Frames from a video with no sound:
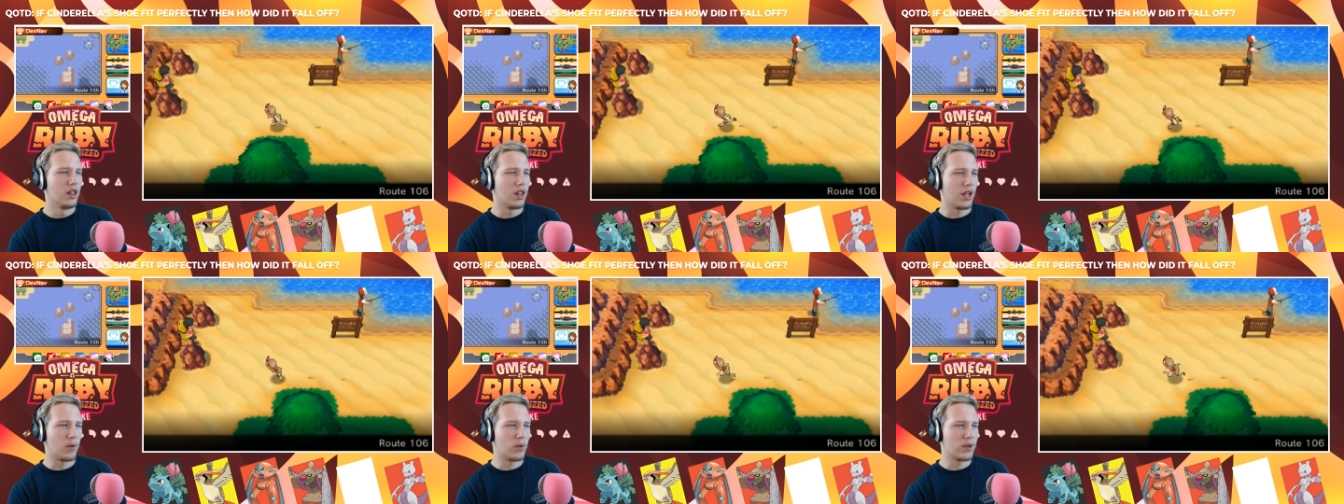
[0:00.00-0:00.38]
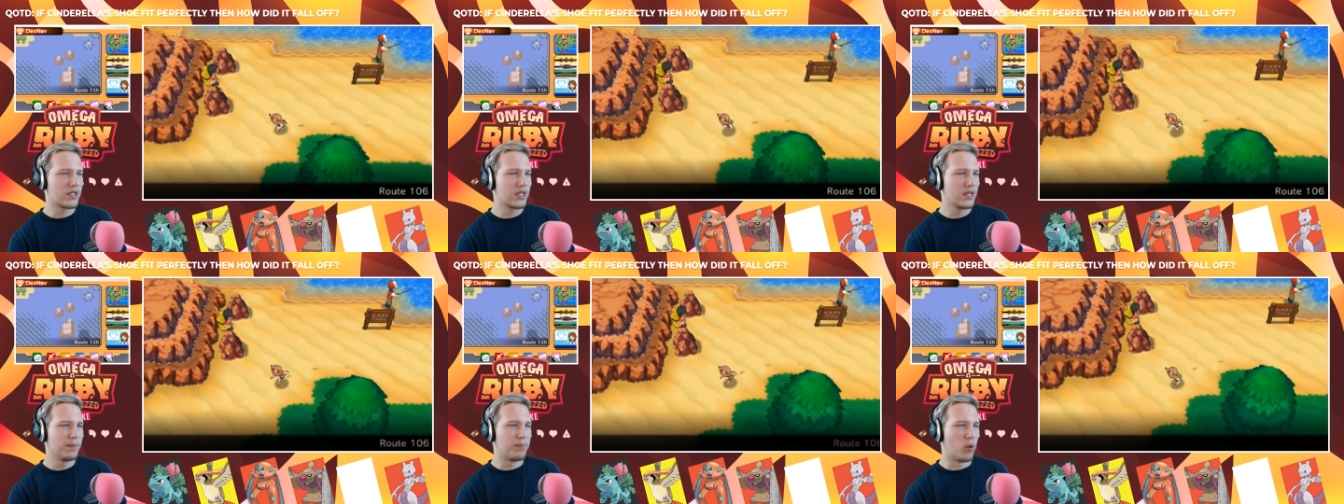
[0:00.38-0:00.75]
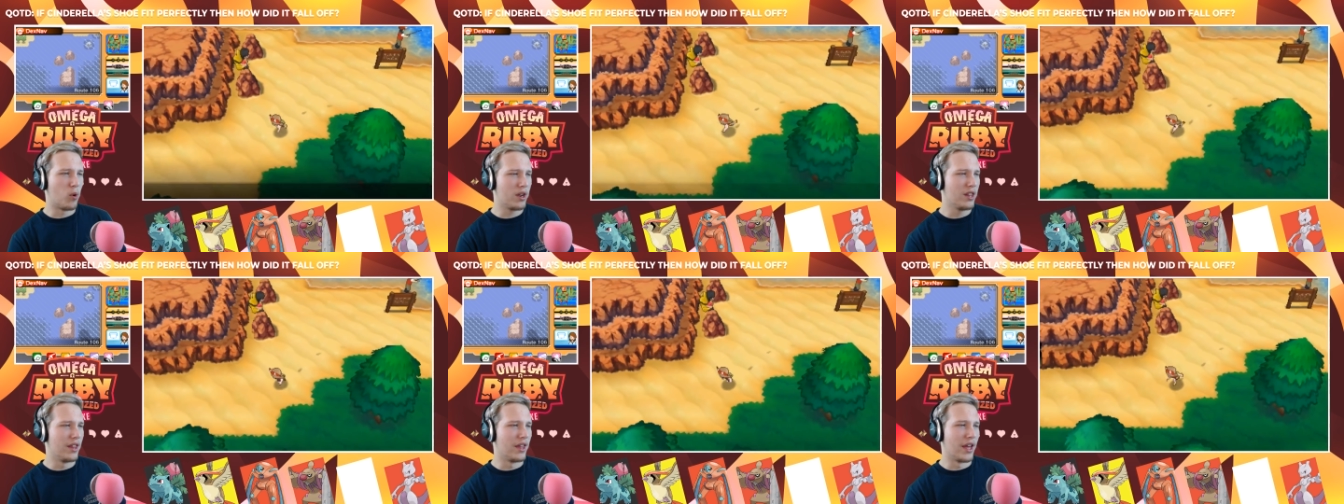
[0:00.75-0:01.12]
Like, what's the
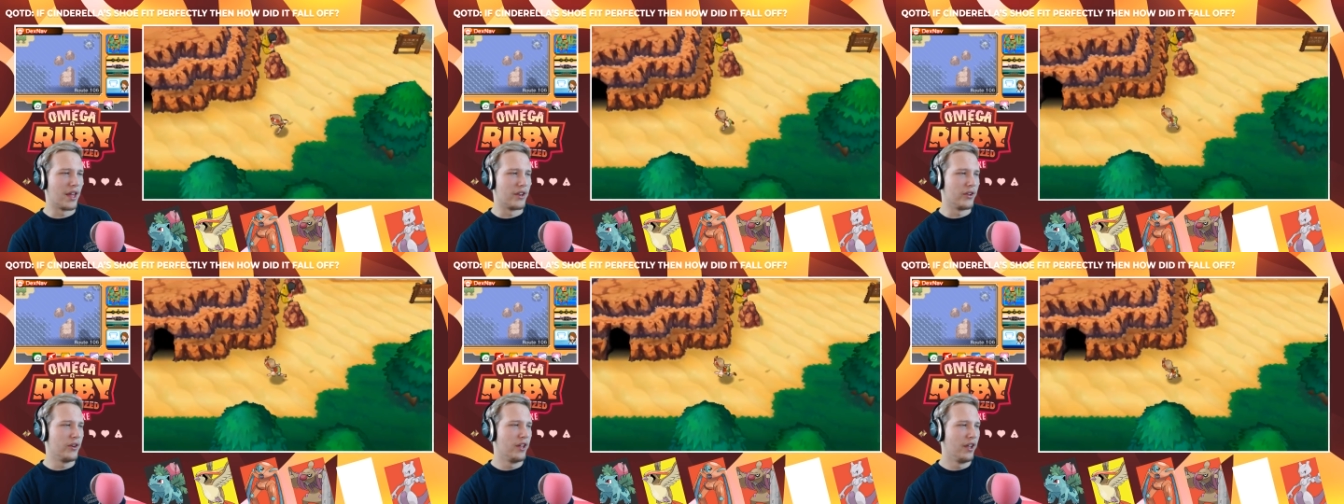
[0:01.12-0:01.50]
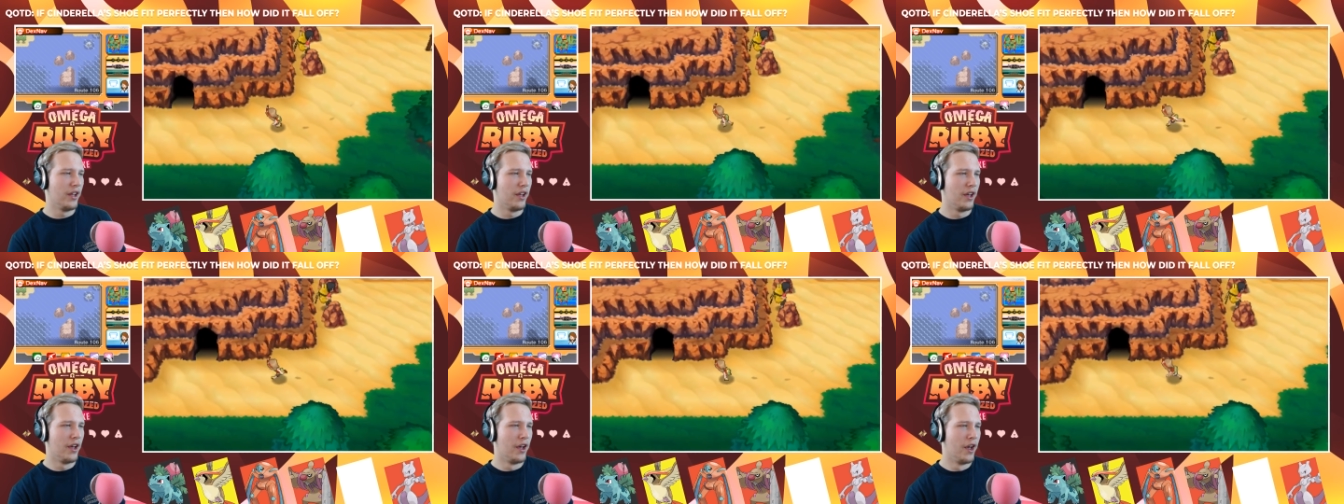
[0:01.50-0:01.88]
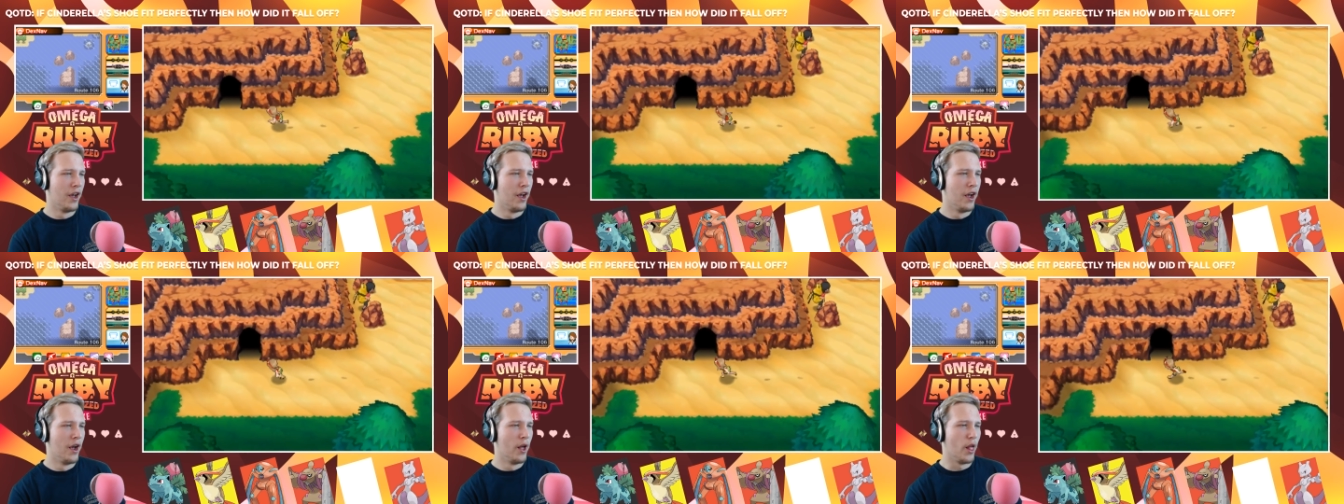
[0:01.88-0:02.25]
point of that, dude?
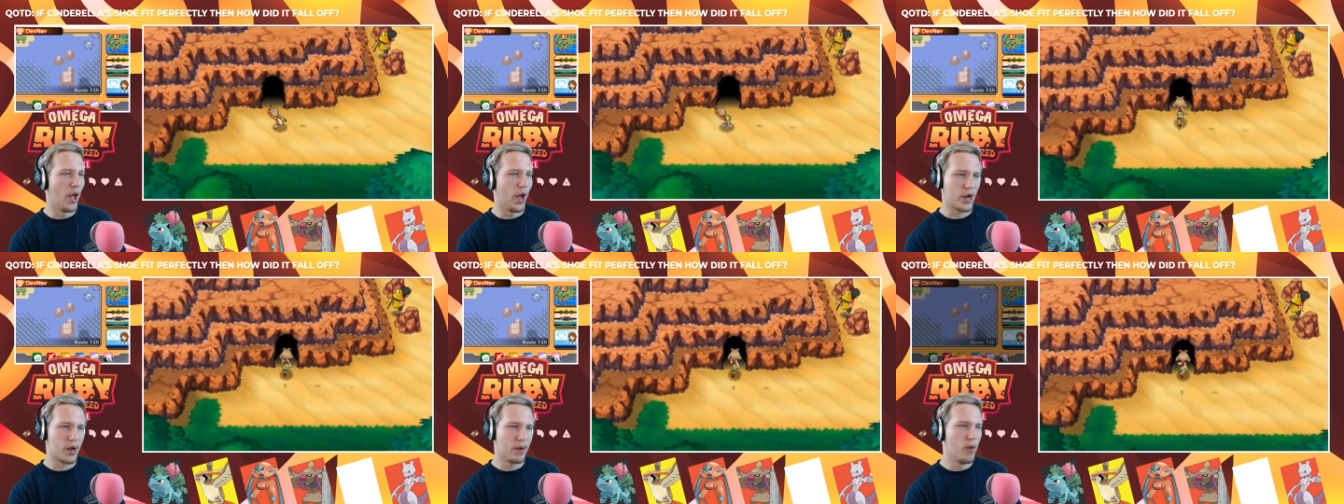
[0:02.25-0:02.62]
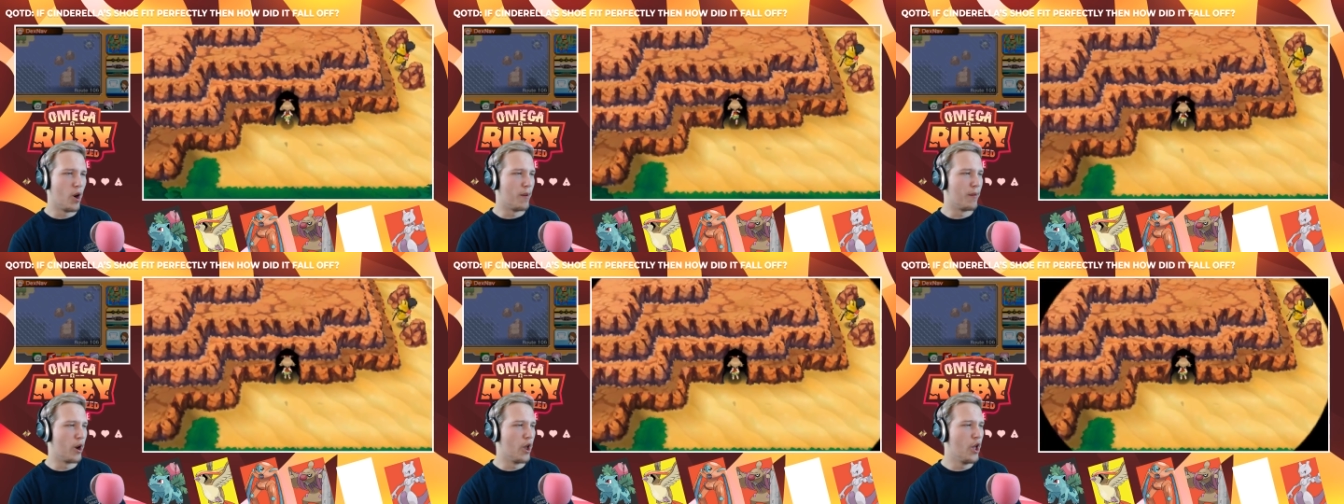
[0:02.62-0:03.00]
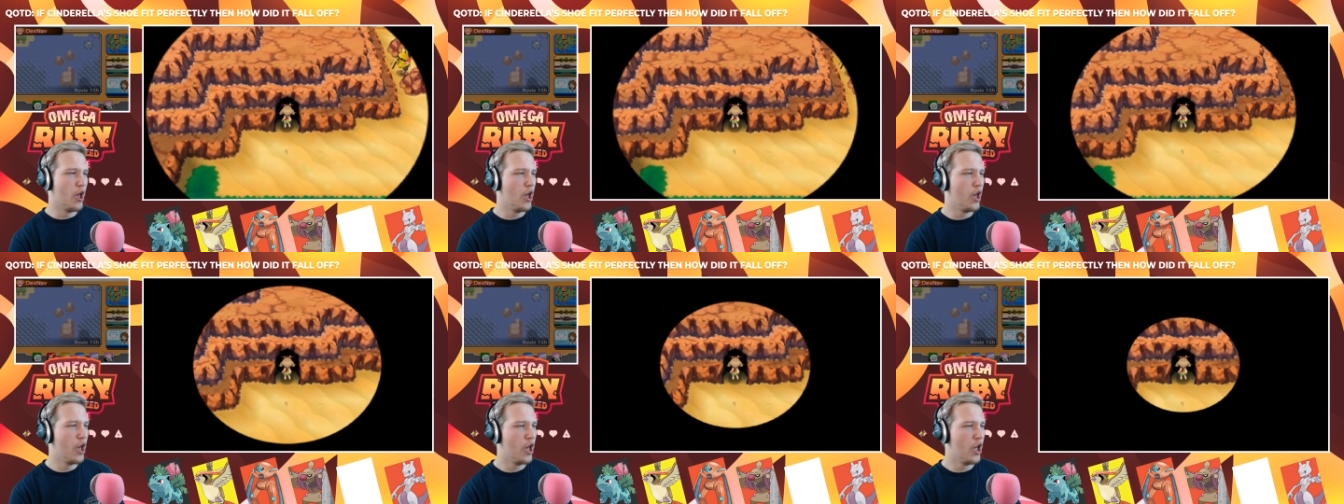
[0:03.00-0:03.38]
Like, come on, bro.
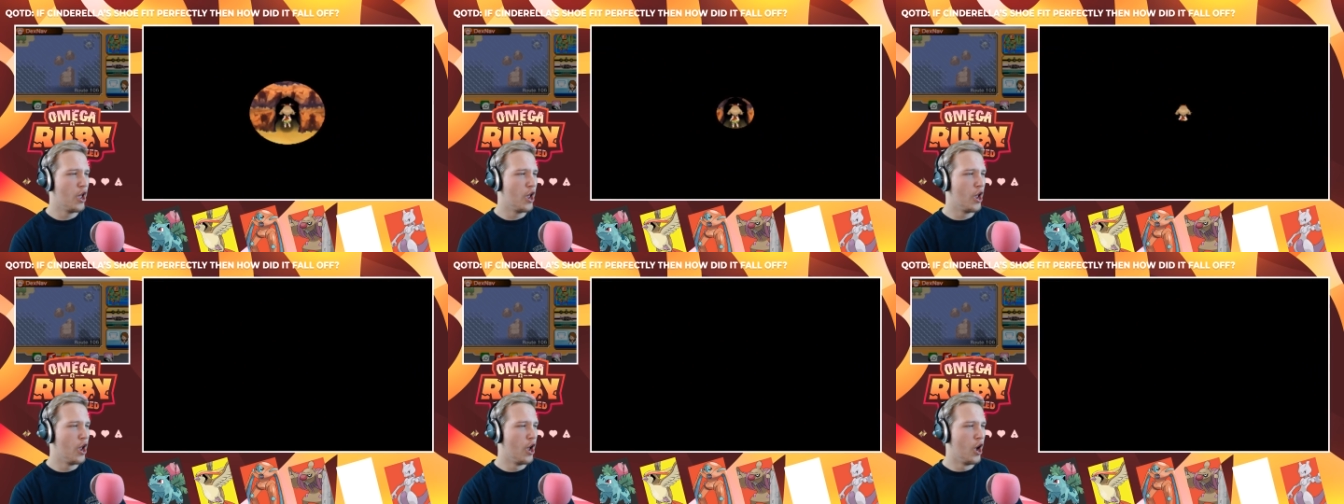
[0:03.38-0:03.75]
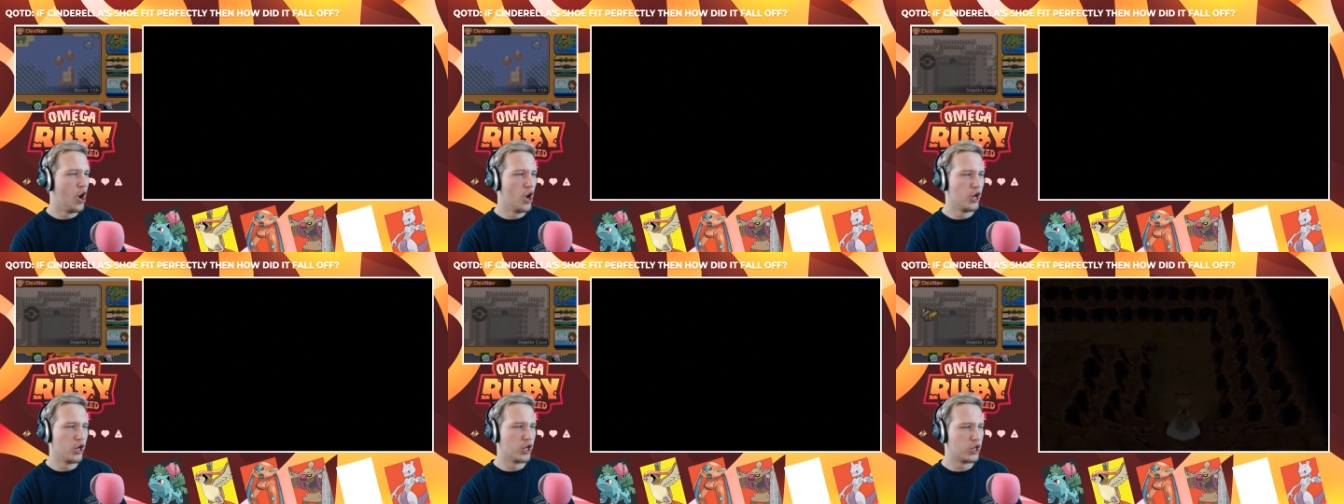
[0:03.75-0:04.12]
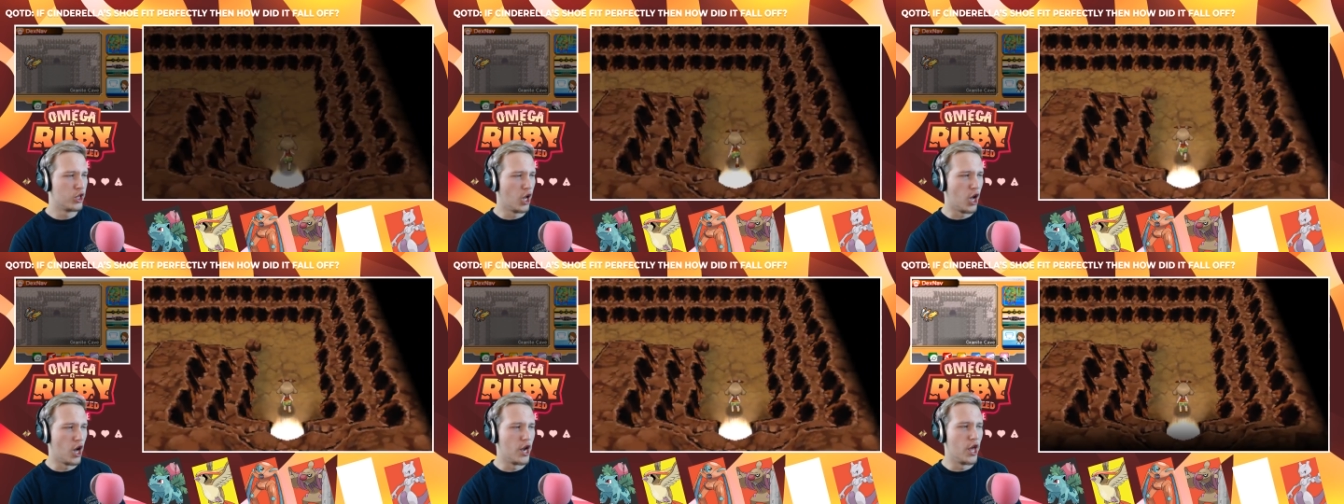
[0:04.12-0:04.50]

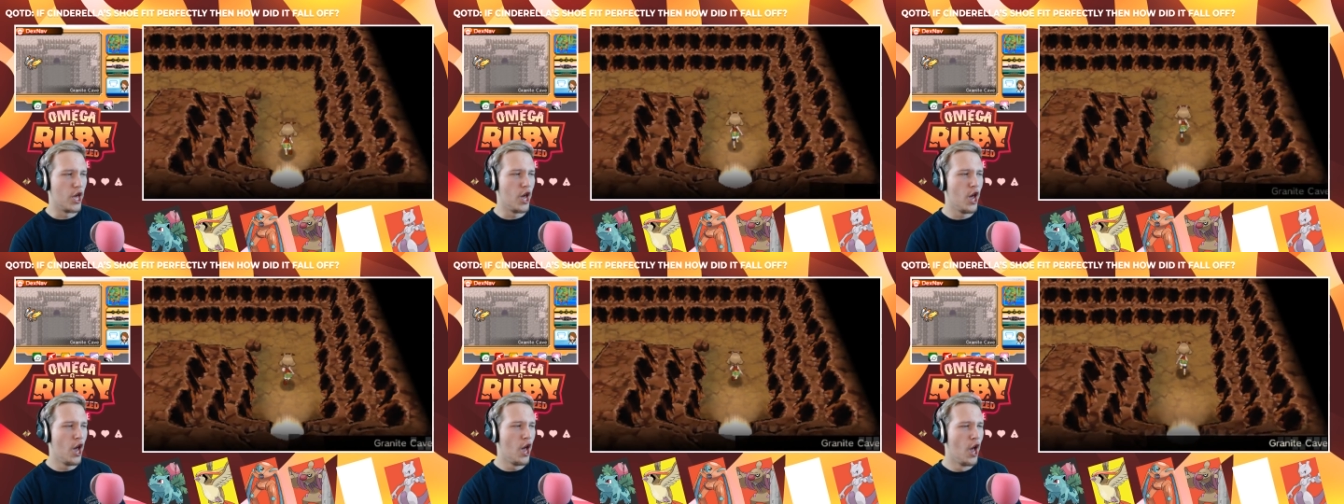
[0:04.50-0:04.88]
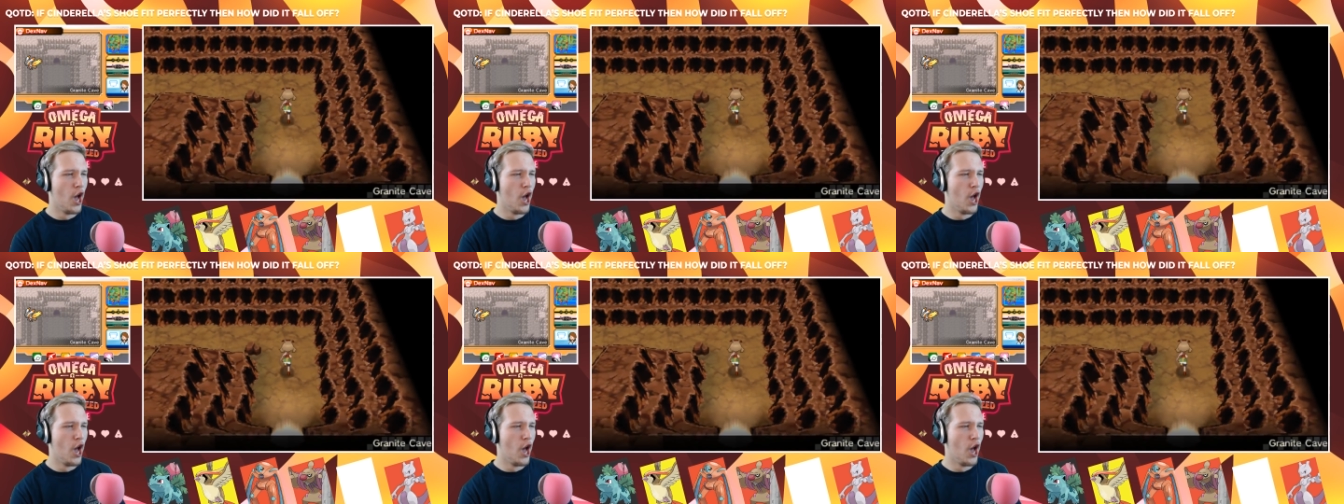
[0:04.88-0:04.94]
Shut dude.